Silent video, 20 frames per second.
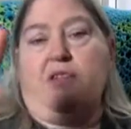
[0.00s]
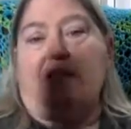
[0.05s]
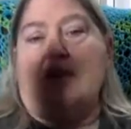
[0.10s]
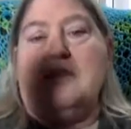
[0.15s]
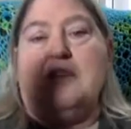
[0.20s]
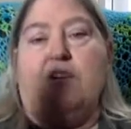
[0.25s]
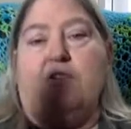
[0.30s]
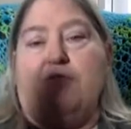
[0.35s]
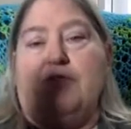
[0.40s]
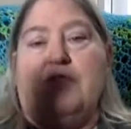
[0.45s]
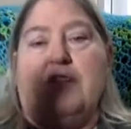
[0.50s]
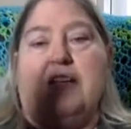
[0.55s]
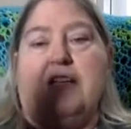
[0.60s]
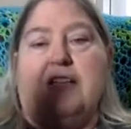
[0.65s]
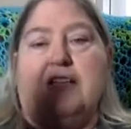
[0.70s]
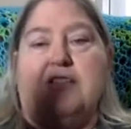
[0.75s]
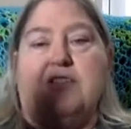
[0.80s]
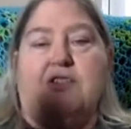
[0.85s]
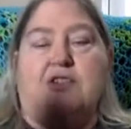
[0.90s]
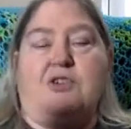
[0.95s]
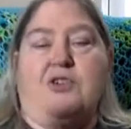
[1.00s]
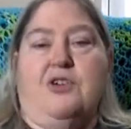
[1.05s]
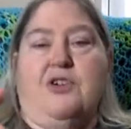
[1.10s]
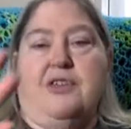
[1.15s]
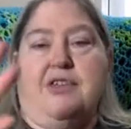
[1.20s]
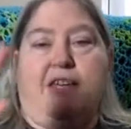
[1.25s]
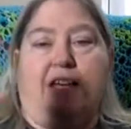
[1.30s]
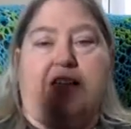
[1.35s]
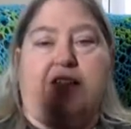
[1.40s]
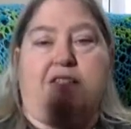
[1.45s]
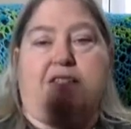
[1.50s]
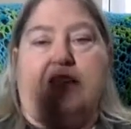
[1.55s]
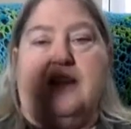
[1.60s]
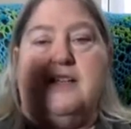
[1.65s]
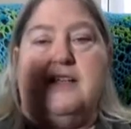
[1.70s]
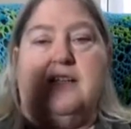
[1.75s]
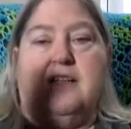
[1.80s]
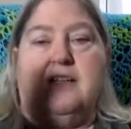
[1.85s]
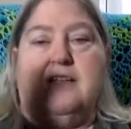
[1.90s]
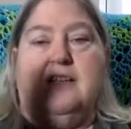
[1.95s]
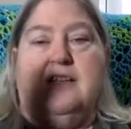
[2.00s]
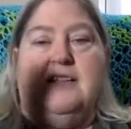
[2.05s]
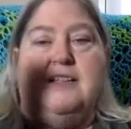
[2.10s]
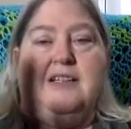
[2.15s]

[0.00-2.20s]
snowflakes, you know, on the outside,